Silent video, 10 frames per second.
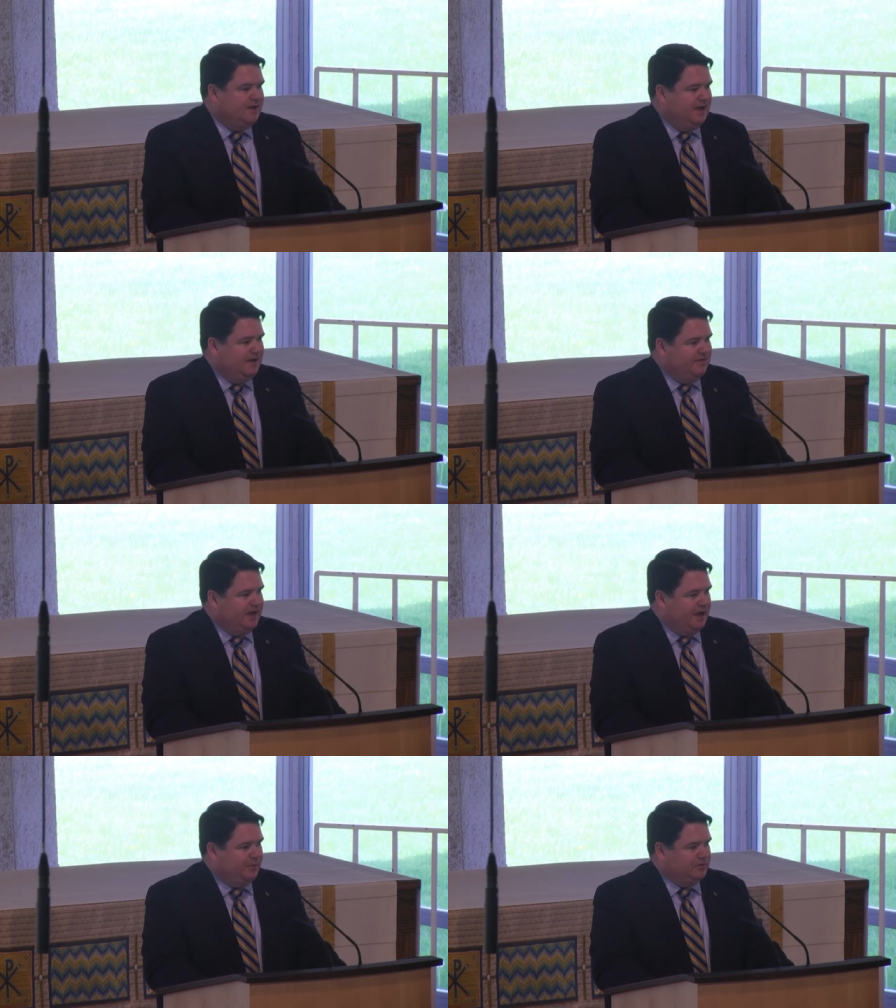have
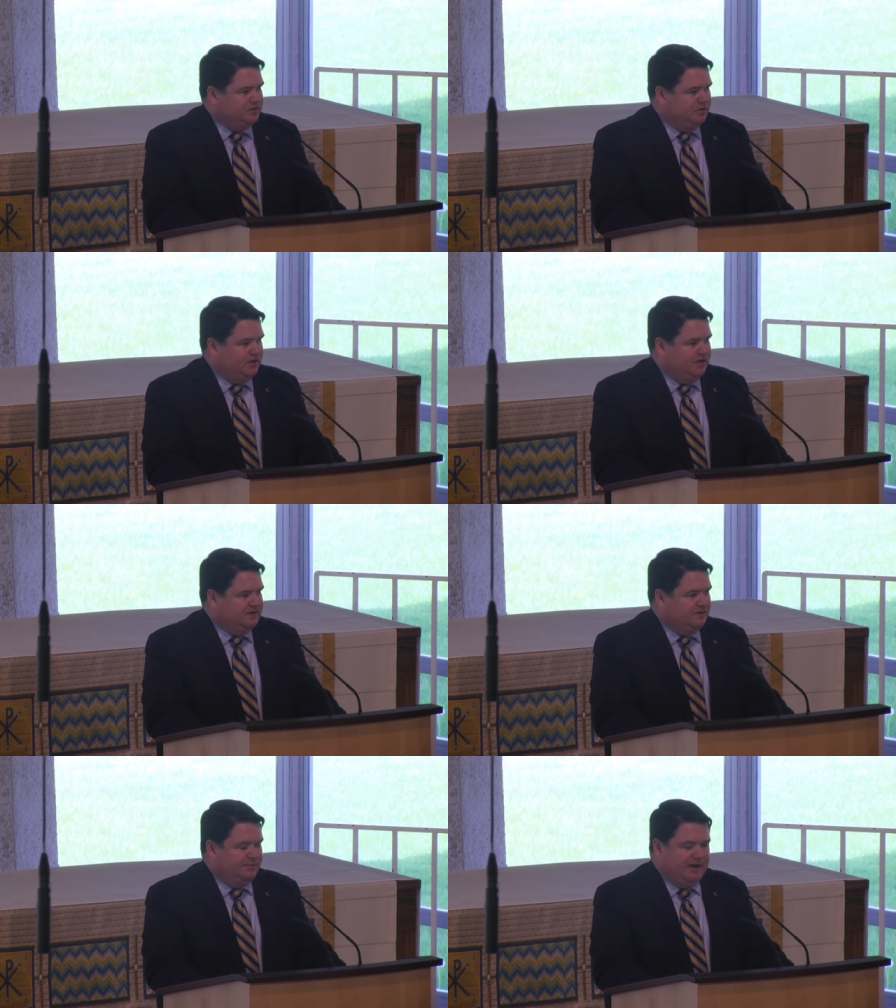that
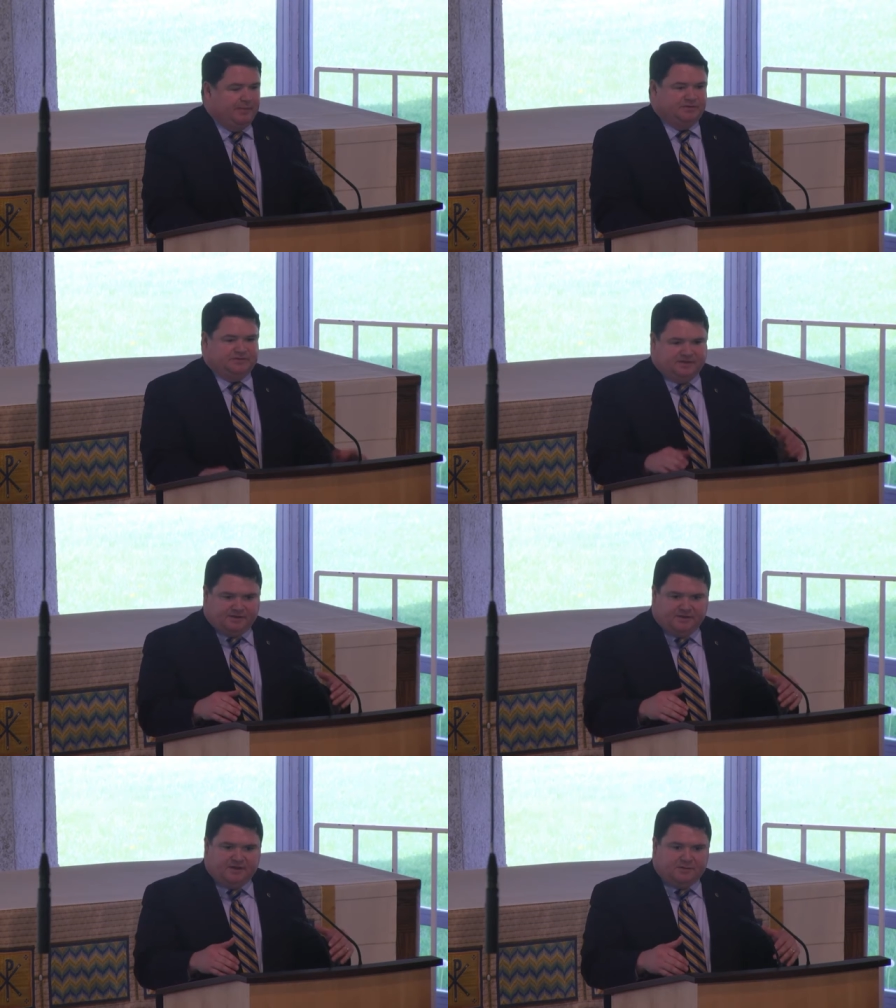opportunity to be able
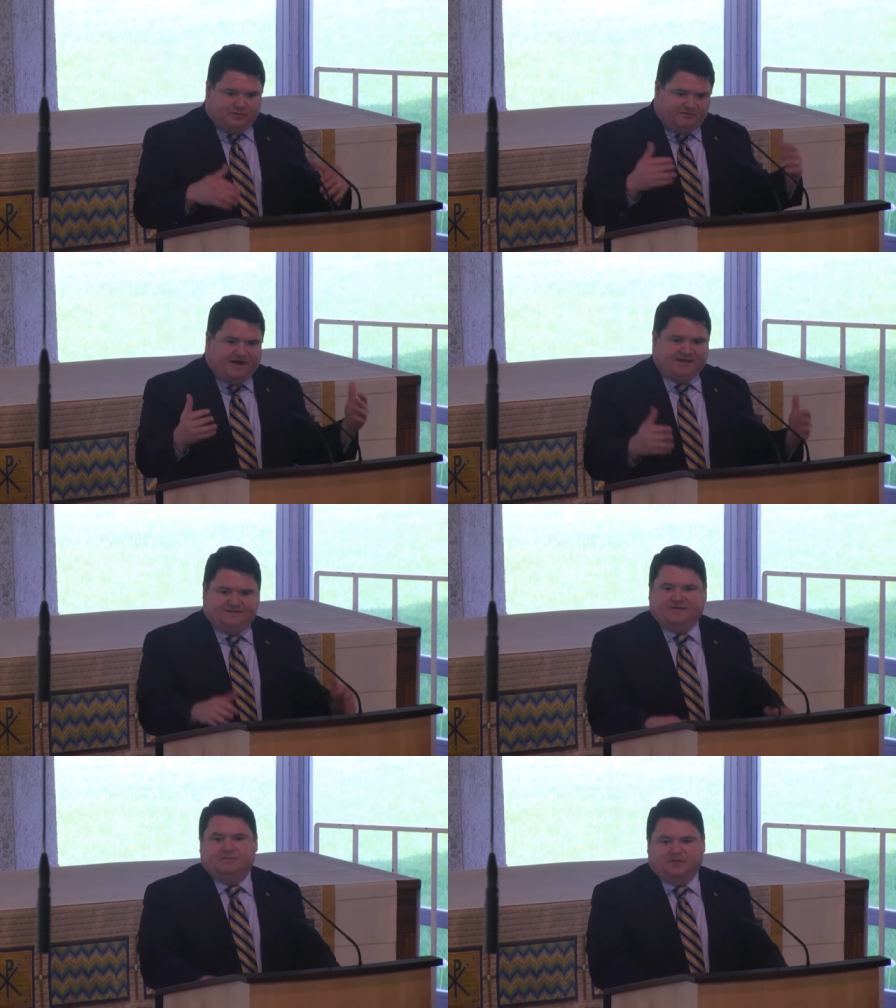to
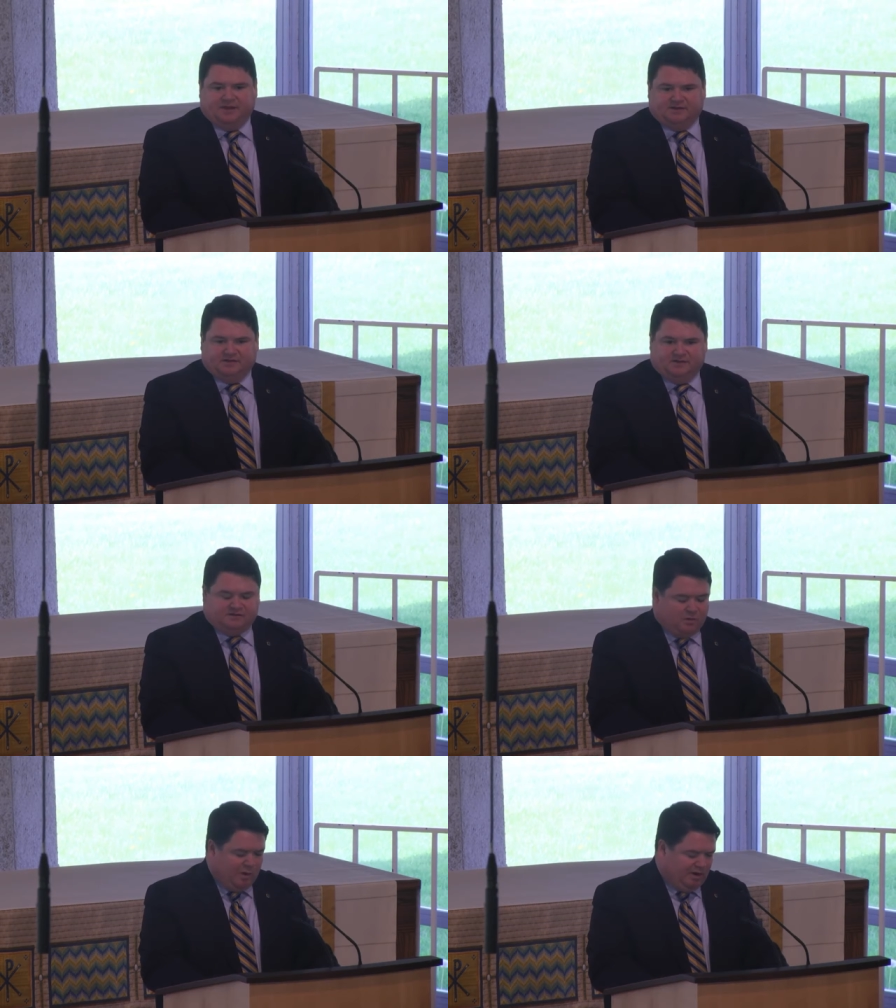provide something to
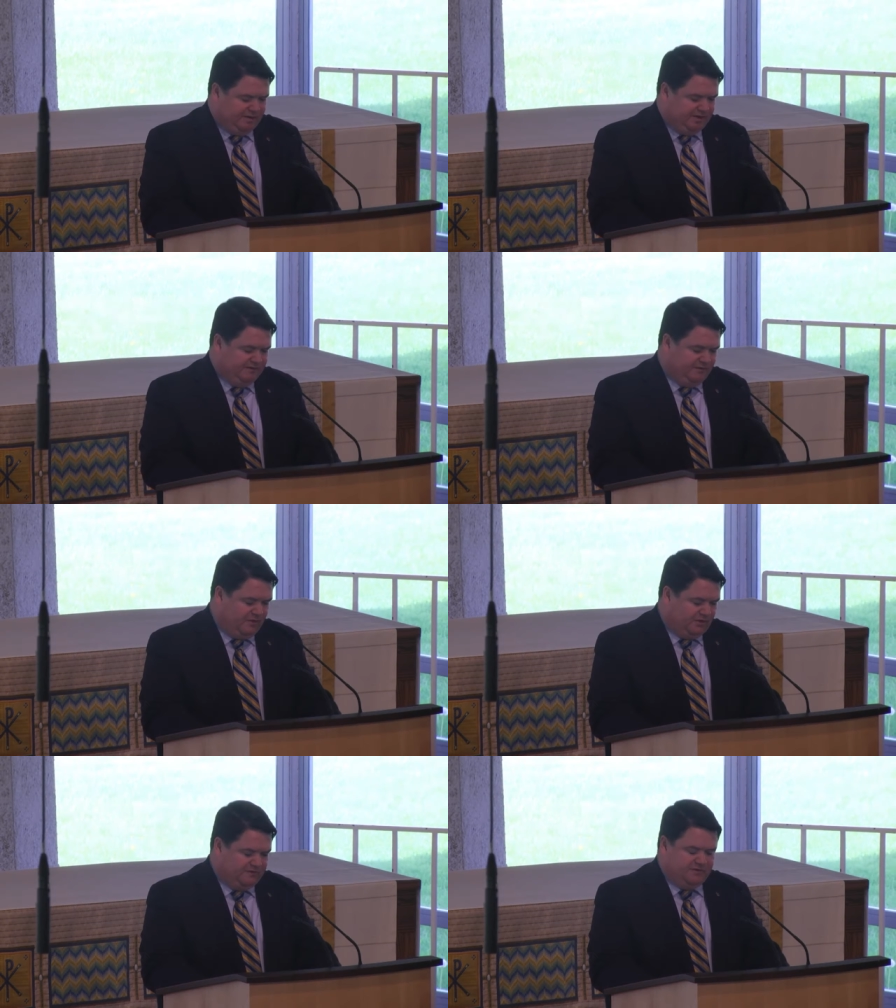this quality
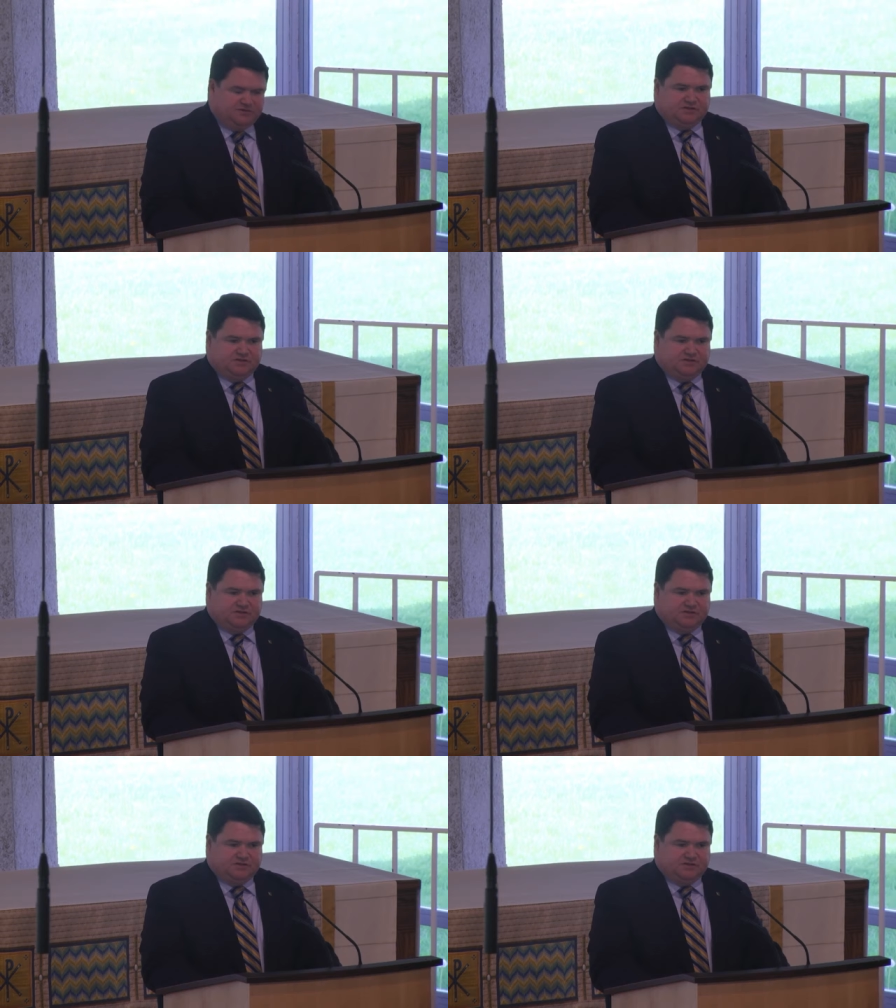for all of you.